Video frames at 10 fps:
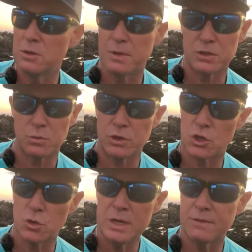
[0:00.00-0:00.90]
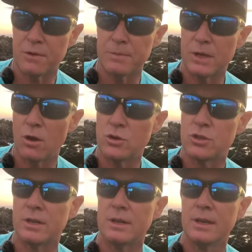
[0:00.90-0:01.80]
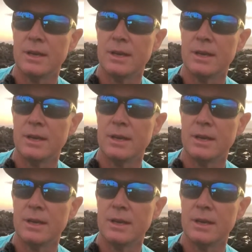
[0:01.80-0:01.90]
You must retreat from the ocean,